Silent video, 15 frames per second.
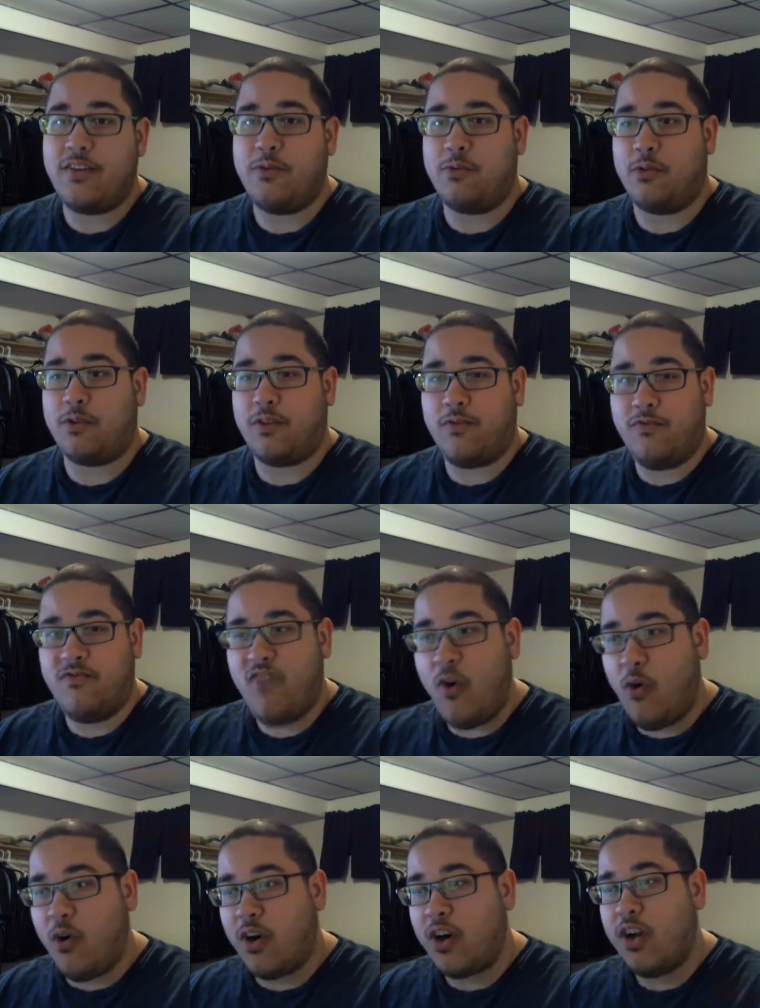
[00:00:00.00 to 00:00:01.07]
He rolled a
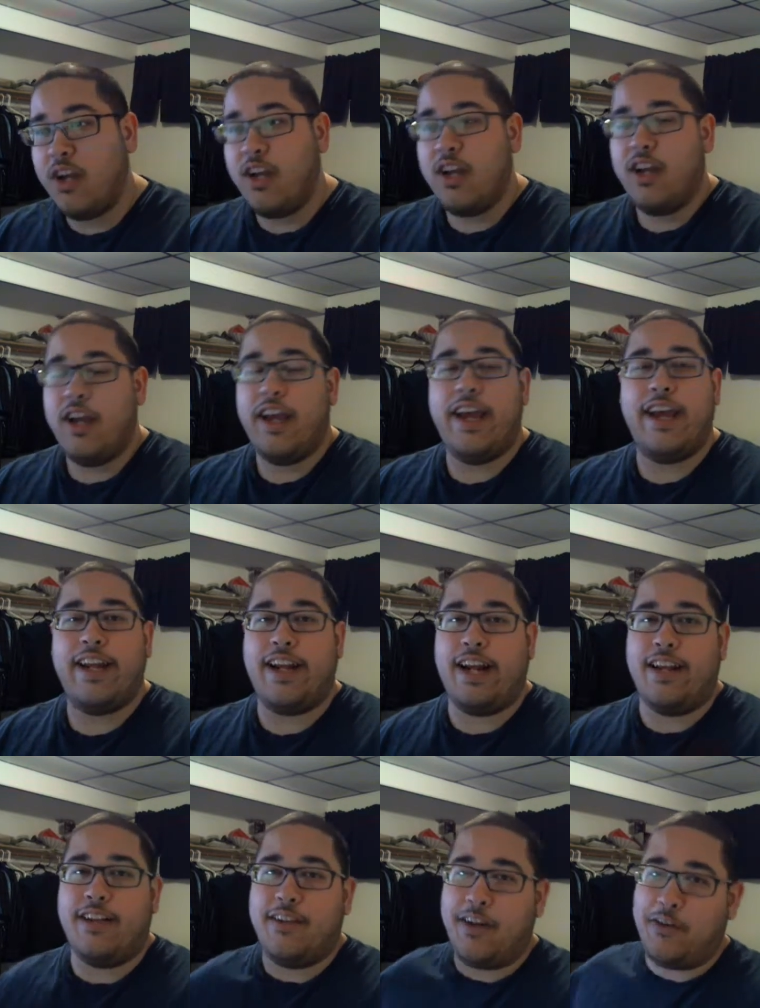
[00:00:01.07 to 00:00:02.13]
four, and
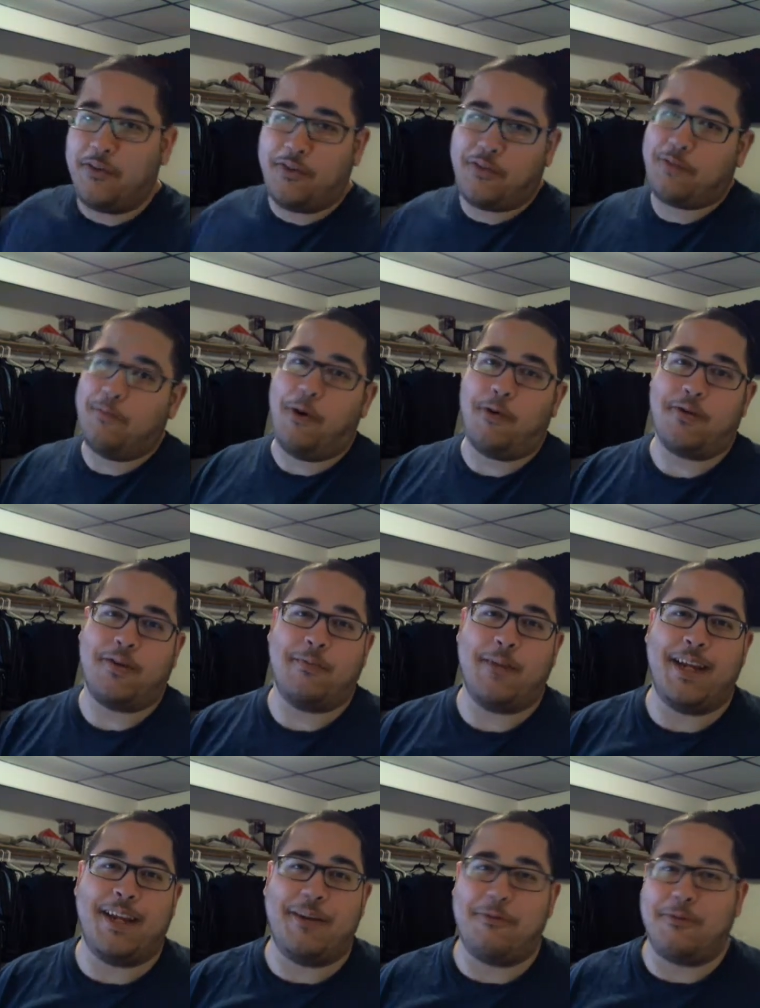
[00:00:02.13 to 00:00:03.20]
I, I just smoked him,
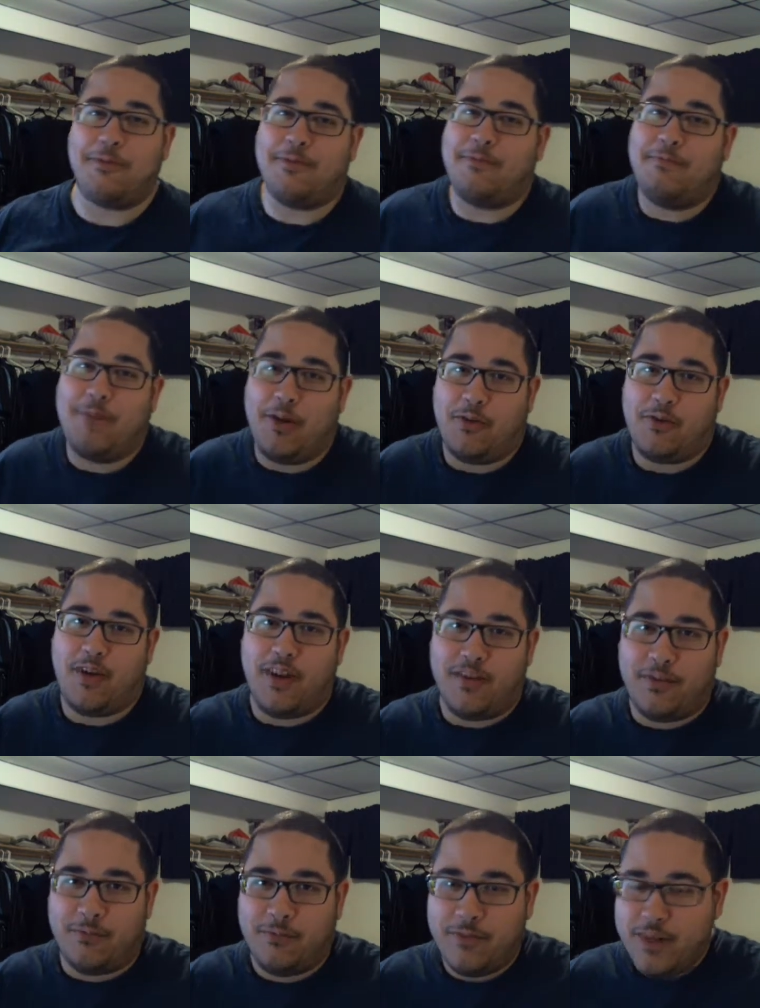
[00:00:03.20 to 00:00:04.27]
and it was it was
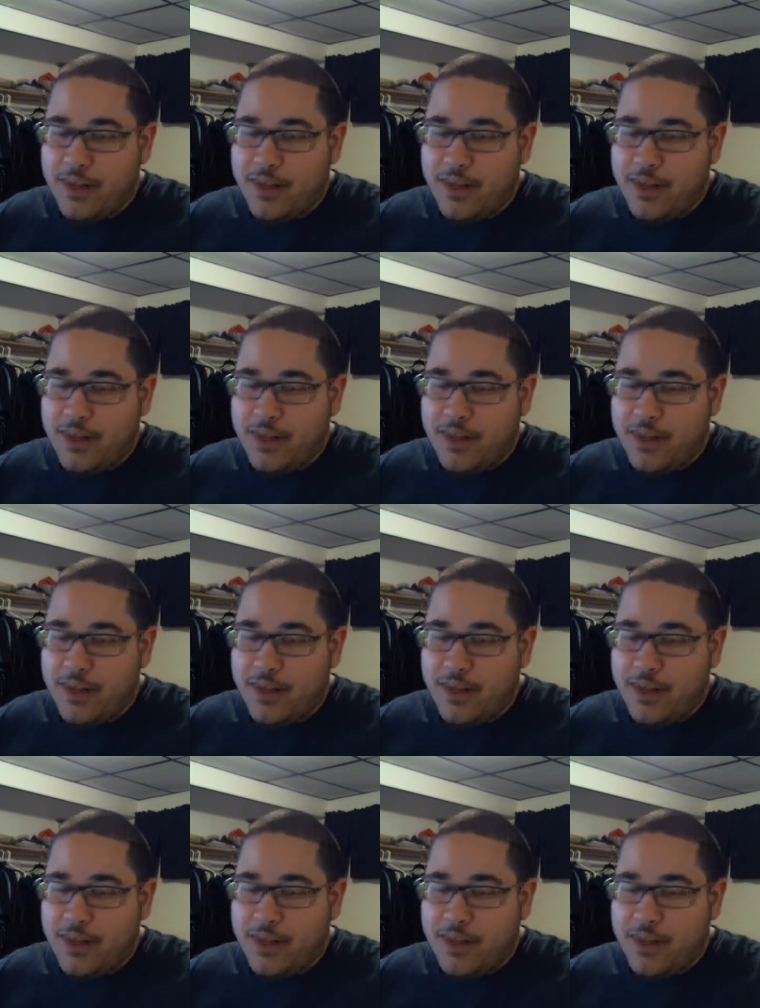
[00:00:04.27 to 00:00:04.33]
awesome.